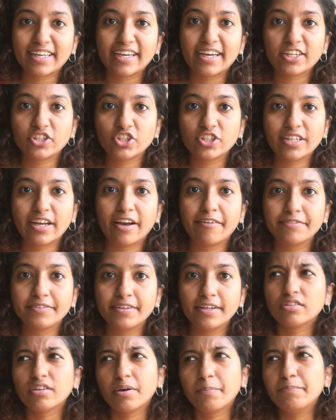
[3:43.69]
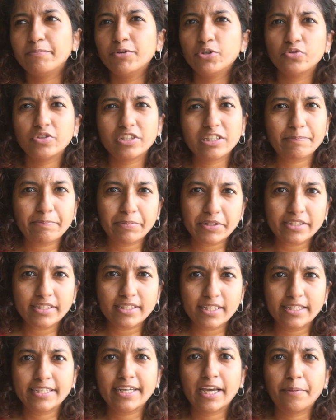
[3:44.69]
I actually have some beauty
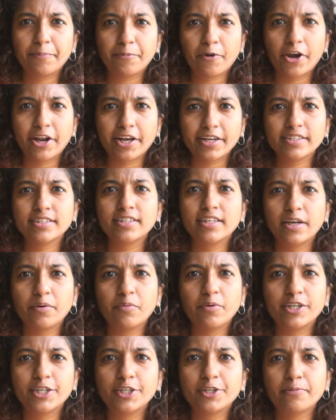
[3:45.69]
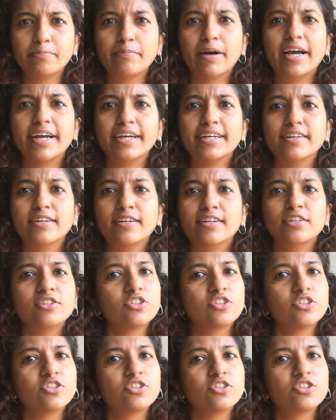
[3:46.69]
personal care products that I wanted to buy,